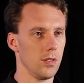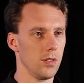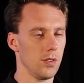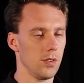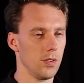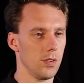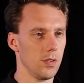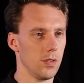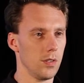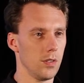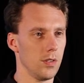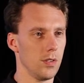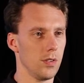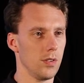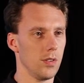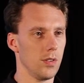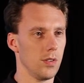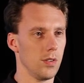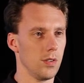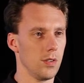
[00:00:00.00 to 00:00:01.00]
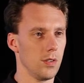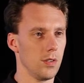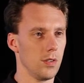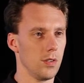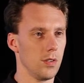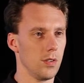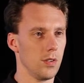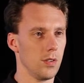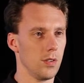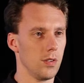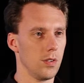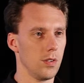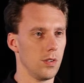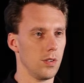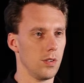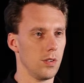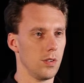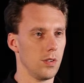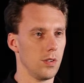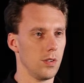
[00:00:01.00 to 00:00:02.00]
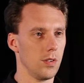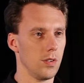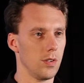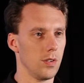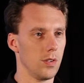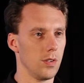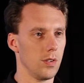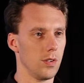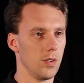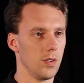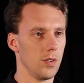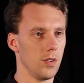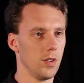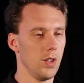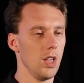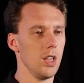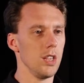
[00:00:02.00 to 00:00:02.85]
district, uh, it's district of Paris, is it?